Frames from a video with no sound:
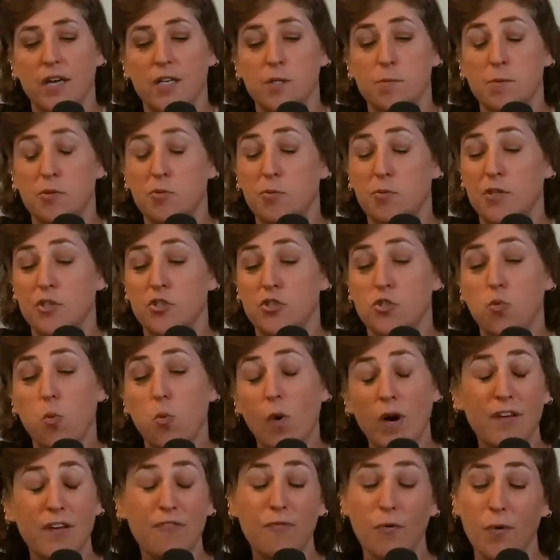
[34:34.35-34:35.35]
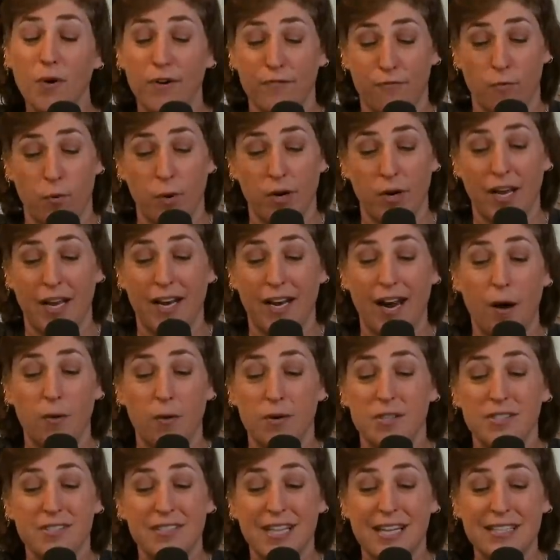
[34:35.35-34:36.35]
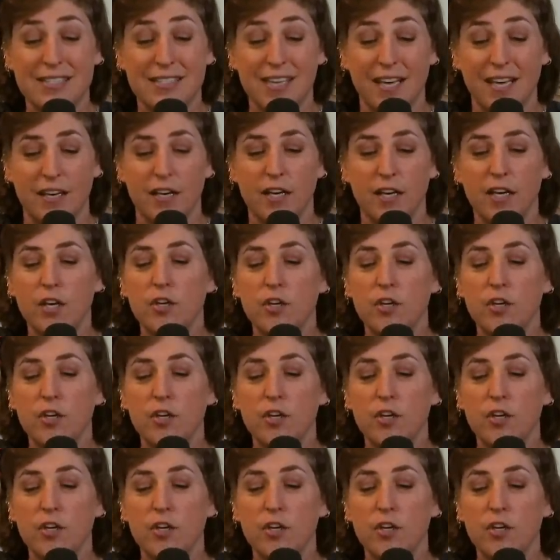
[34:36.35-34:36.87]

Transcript: is between 24 to 48 hours. That's it.